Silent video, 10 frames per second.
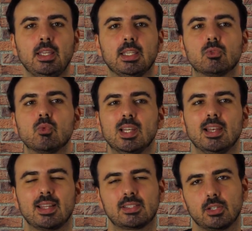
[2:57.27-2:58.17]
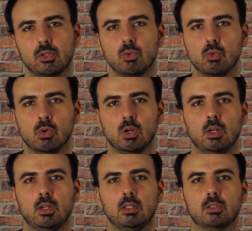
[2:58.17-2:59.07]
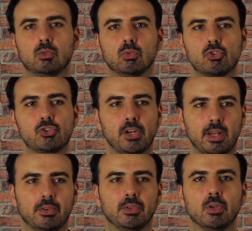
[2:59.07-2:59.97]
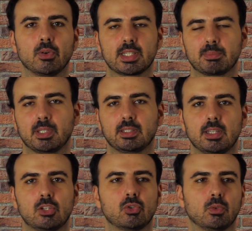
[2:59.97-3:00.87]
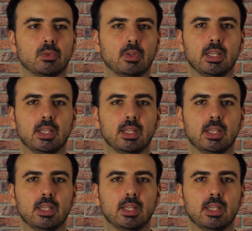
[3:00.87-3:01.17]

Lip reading: It will let you to share your expectation